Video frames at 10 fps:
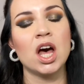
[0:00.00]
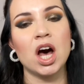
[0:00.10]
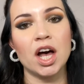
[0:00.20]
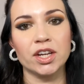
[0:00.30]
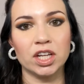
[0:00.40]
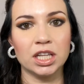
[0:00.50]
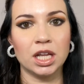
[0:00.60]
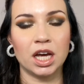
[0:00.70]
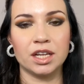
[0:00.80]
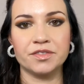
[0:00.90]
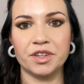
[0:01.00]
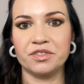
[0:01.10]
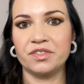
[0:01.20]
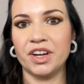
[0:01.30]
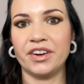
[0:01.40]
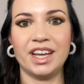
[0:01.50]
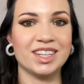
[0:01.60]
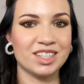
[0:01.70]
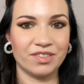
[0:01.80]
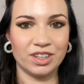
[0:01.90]
on a lot of very
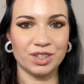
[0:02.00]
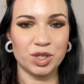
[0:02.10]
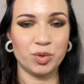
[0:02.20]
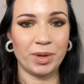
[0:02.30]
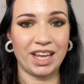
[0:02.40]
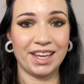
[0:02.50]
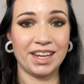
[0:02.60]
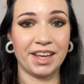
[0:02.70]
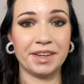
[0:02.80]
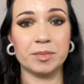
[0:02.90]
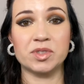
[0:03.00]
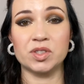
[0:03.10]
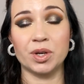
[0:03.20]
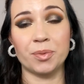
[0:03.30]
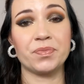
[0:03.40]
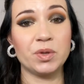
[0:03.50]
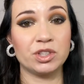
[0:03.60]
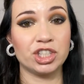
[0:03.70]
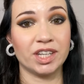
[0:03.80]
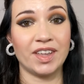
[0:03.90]
difficult to pan items. So you can
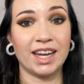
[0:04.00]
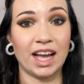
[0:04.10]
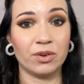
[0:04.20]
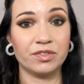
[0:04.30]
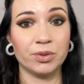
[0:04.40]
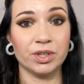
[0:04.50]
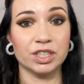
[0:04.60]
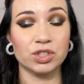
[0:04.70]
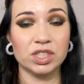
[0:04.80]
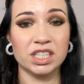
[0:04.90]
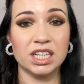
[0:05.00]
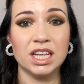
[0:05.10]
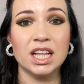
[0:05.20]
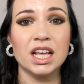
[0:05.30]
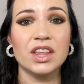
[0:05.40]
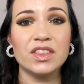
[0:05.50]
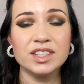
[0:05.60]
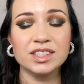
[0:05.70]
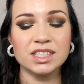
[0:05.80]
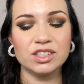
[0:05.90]
check that out if you are interested.
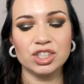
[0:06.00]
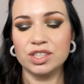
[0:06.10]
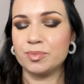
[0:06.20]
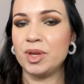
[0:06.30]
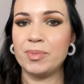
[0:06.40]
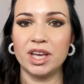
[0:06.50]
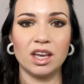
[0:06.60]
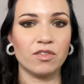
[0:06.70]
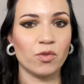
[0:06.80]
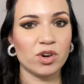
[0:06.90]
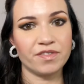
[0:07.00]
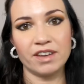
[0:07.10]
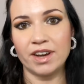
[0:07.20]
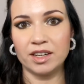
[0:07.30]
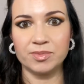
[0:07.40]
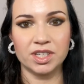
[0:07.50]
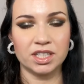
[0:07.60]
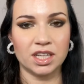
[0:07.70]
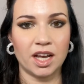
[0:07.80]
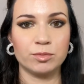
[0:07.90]
This is just me picking four or five items at a
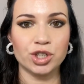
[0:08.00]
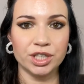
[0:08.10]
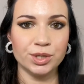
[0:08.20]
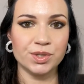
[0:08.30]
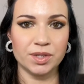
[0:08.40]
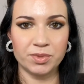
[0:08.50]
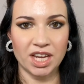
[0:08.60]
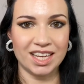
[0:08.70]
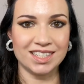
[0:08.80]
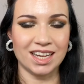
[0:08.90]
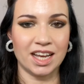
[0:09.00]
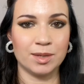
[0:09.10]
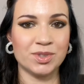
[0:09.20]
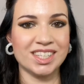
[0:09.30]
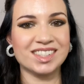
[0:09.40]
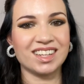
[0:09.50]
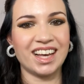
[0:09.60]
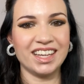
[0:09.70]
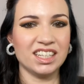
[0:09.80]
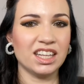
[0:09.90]
time, trying to use them 10 times. It's
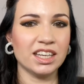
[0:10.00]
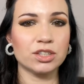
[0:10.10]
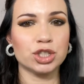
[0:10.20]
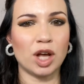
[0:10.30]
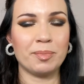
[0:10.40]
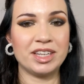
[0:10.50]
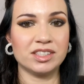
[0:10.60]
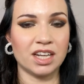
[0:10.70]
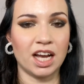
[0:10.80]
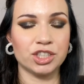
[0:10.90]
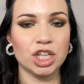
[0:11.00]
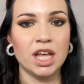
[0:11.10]
kind of like a Shop My Stash,